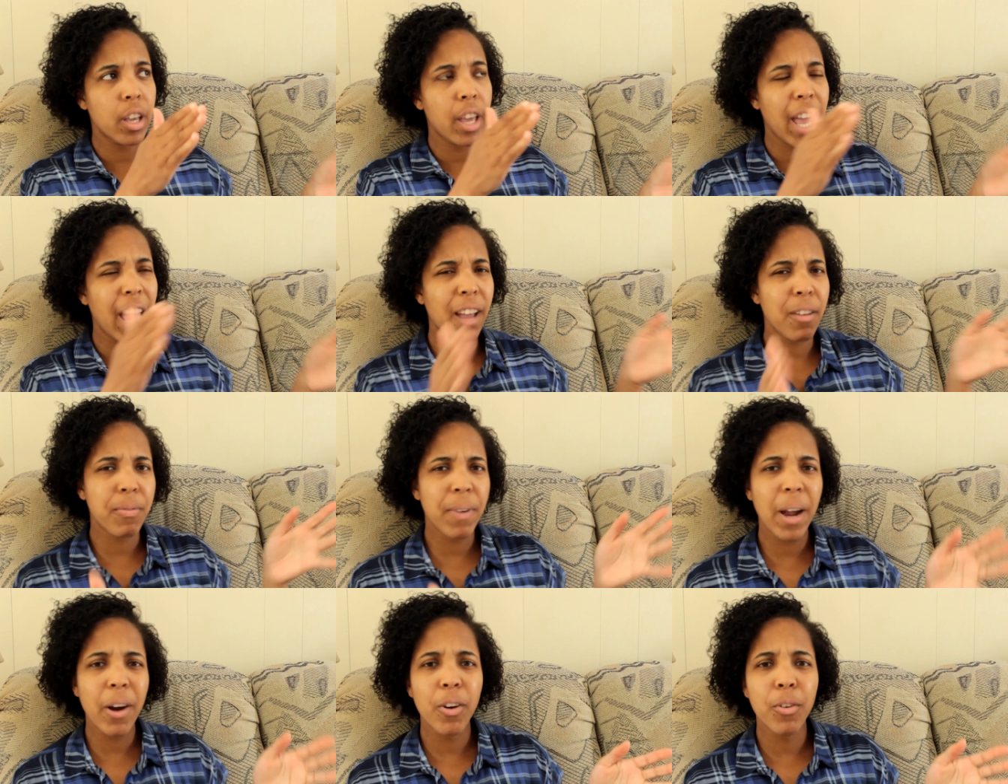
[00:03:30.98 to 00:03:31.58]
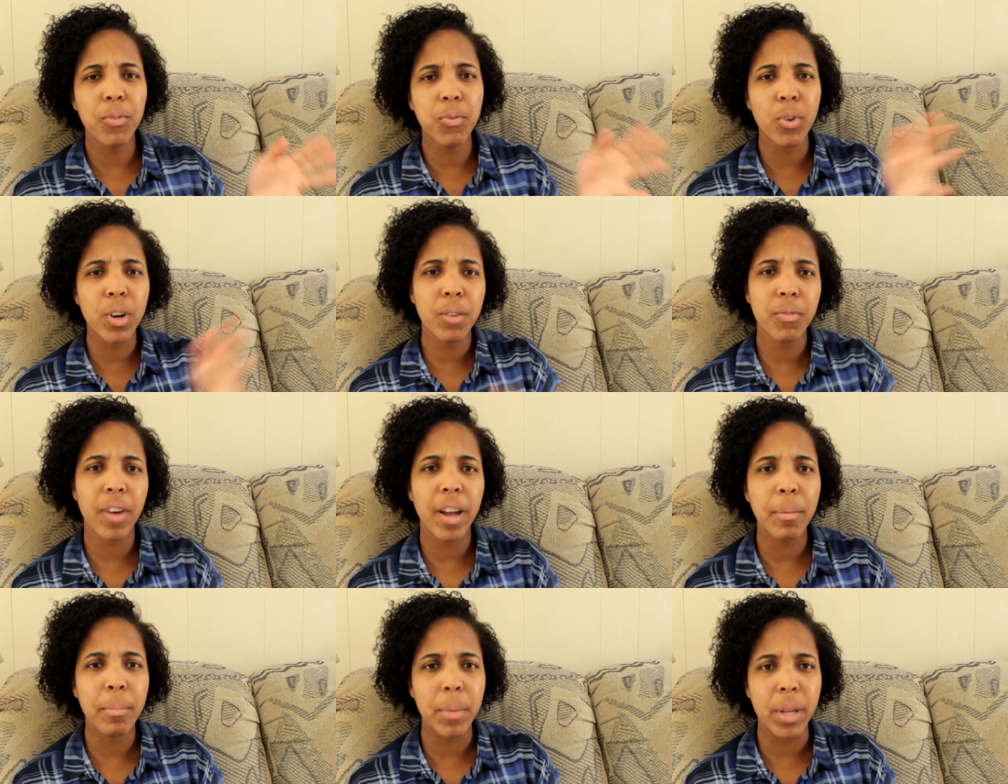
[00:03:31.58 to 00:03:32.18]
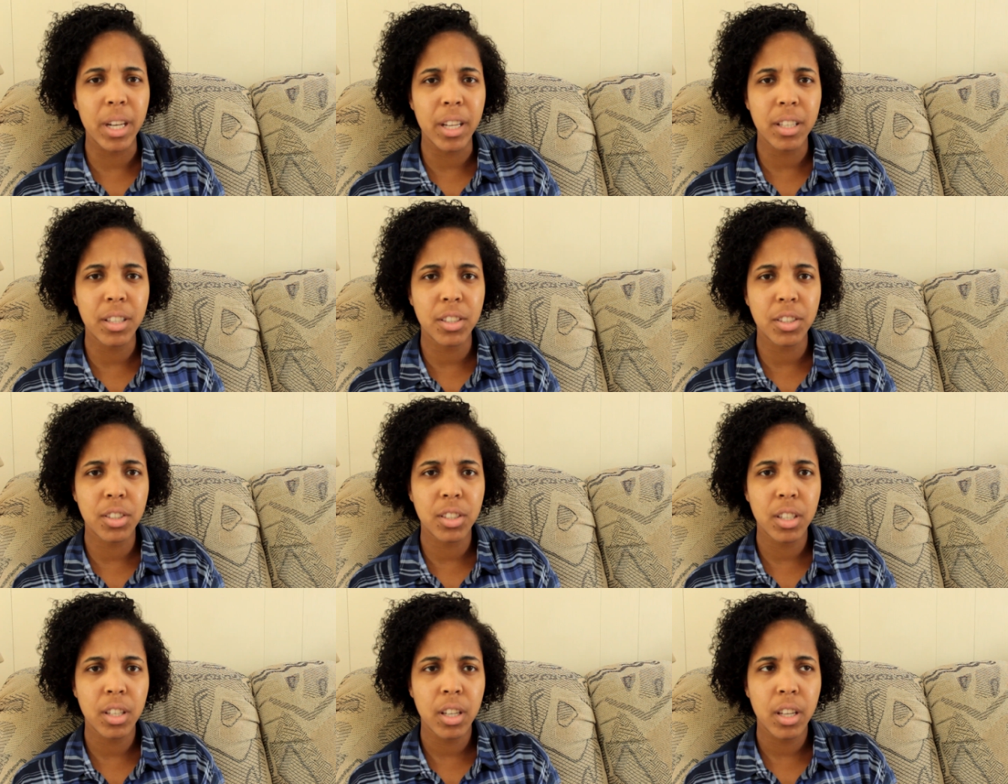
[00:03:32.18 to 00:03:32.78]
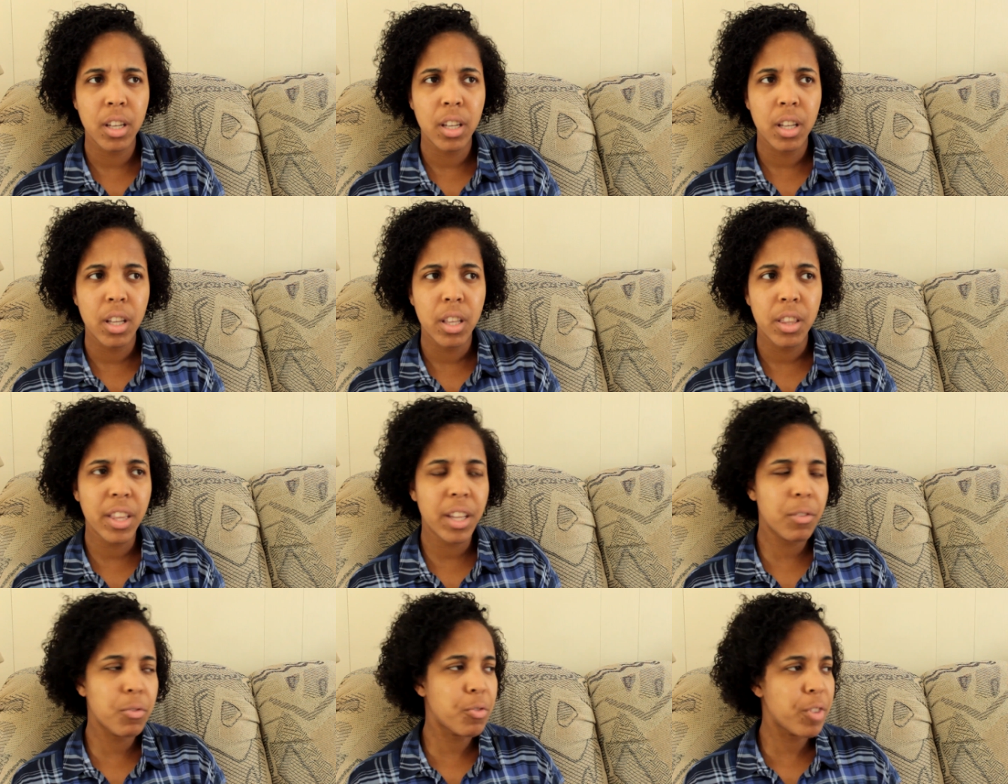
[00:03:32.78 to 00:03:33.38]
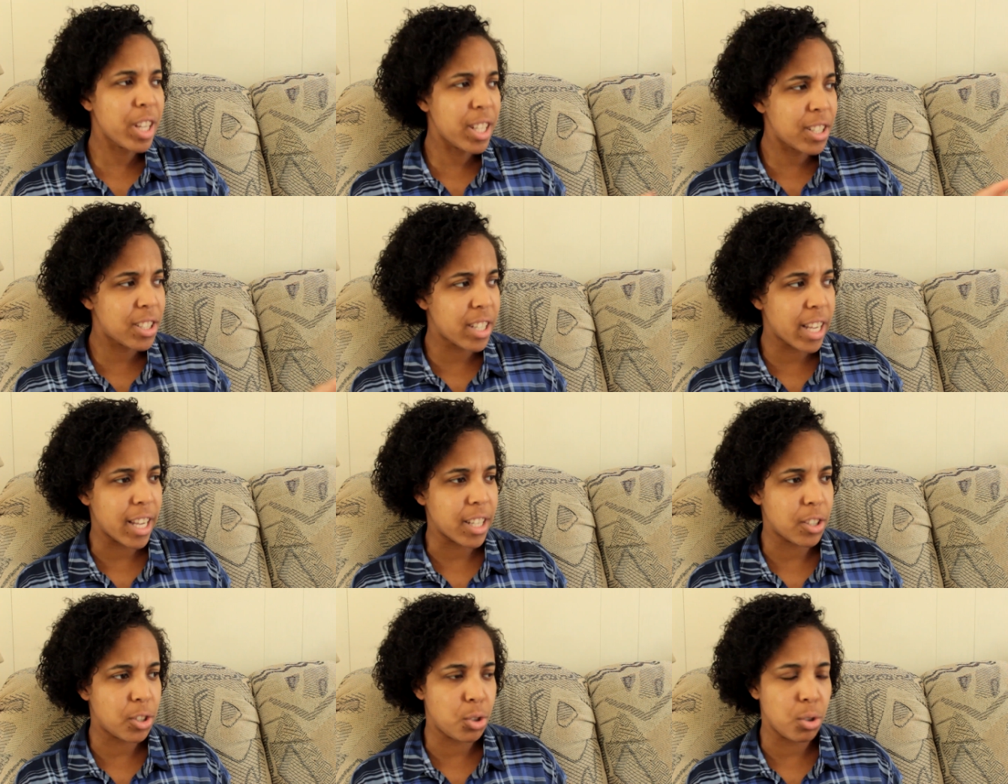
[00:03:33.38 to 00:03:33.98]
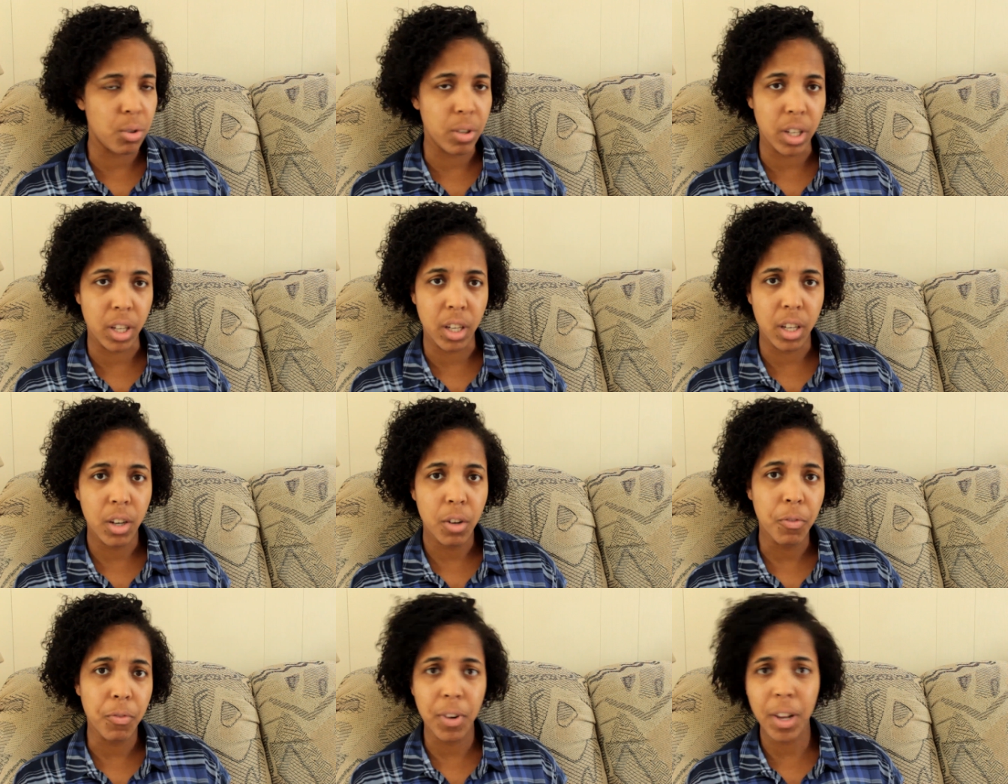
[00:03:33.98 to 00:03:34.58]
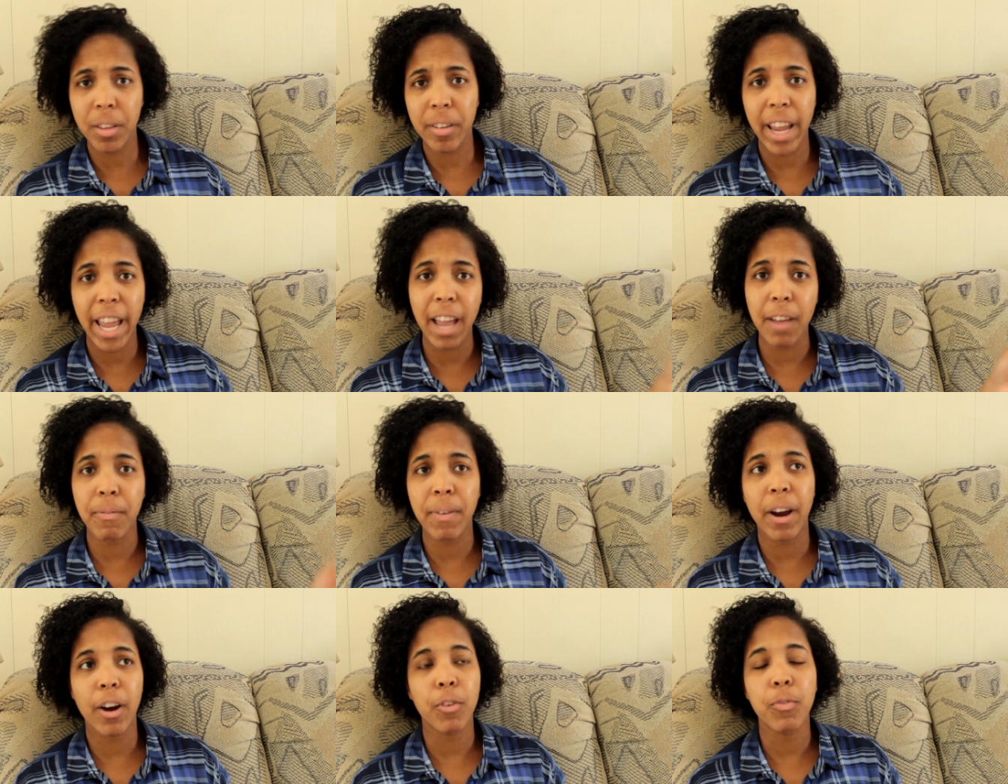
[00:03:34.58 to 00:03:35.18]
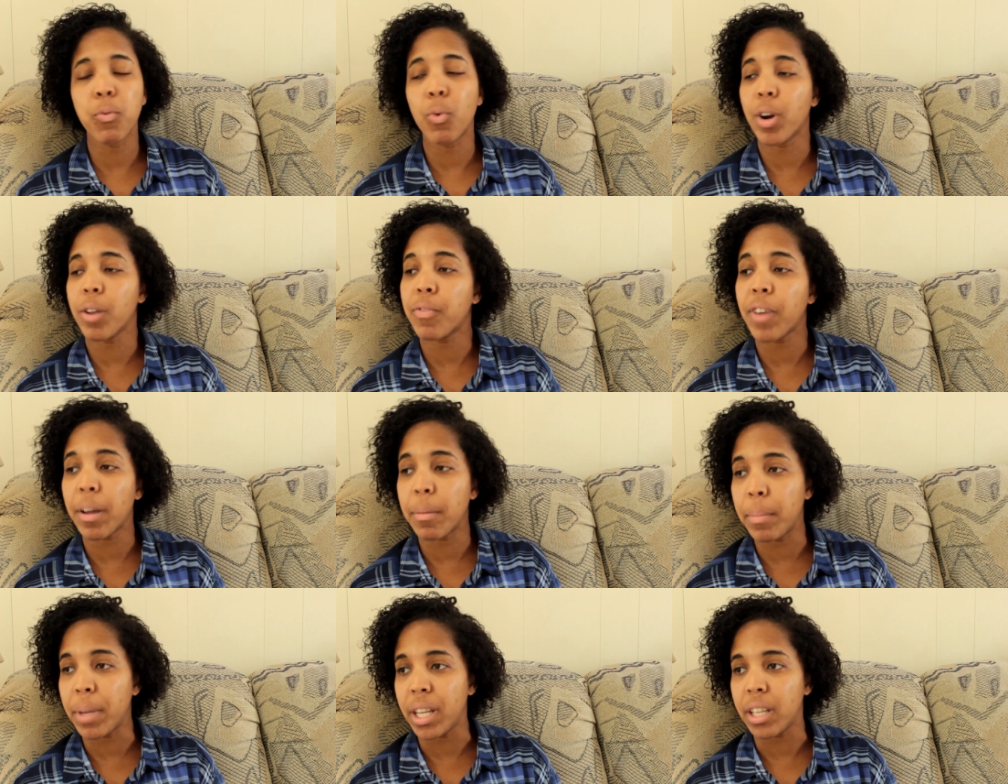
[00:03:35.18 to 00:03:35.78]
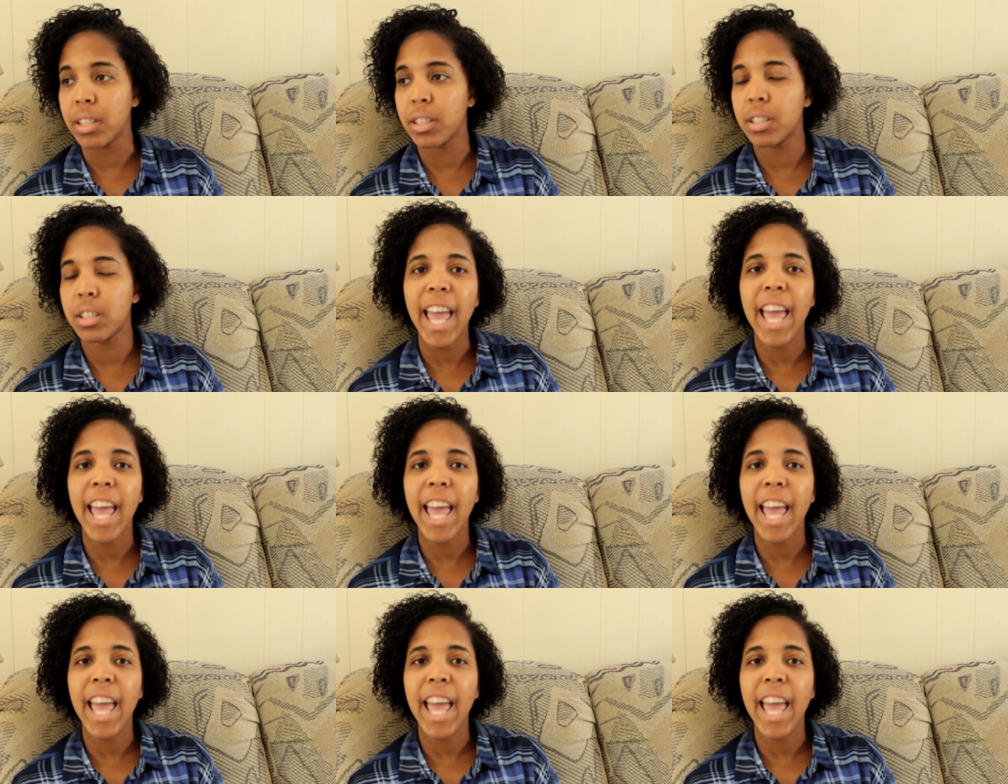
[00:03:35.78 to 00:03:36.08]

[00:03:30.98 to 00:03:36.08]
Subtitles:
half hour, 45 minutes, then recess duty for another half hour, 45 minutes.